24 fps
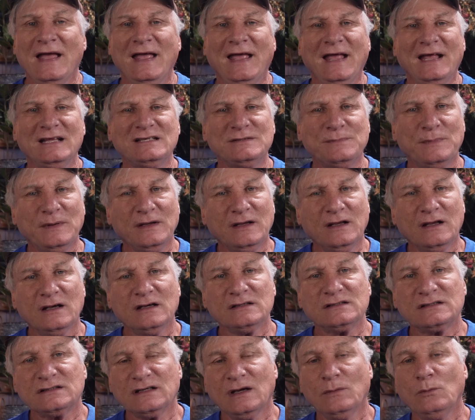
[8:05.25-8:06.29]
It's
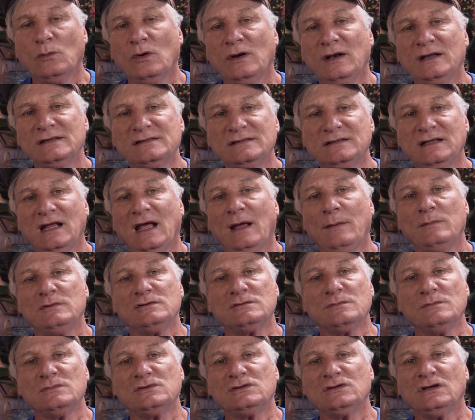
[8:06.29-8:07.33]
because someone has
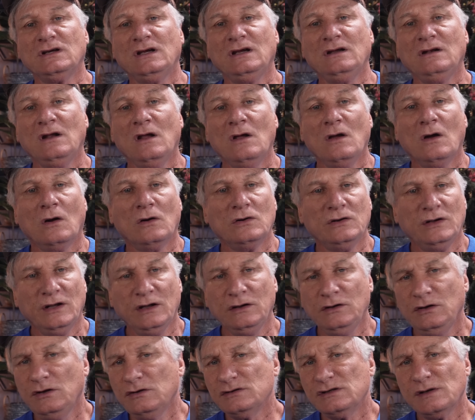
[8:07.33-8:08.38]
damaged the machine or
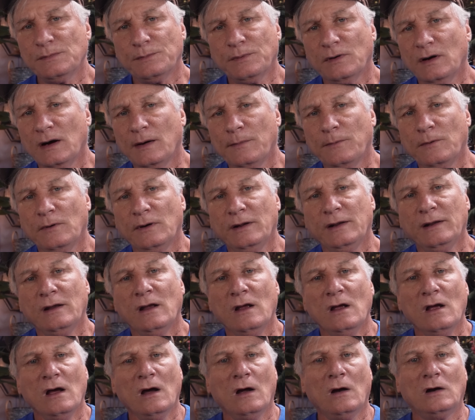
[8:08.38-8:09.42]
didn't use it properly,
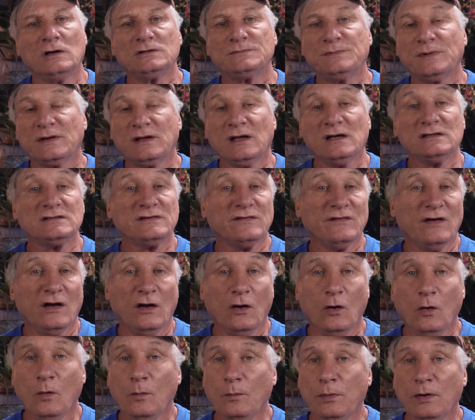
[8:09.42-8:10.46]
or it's because of a
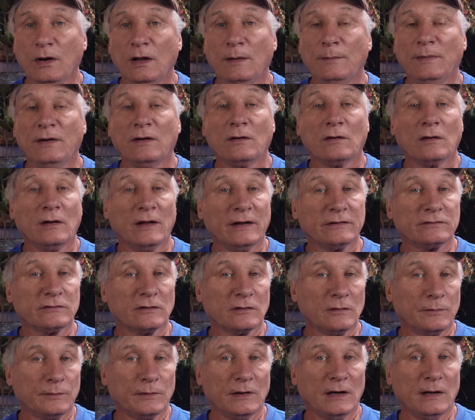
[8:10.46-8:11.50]
home plumbing or
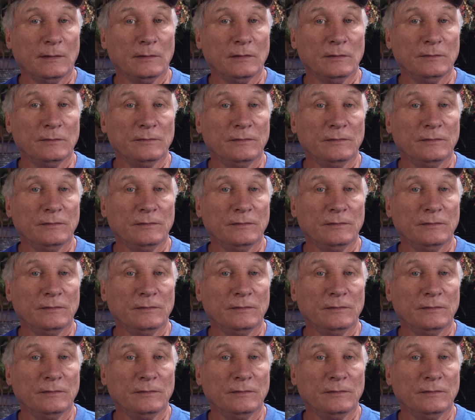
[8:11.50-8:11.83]
electrical problem.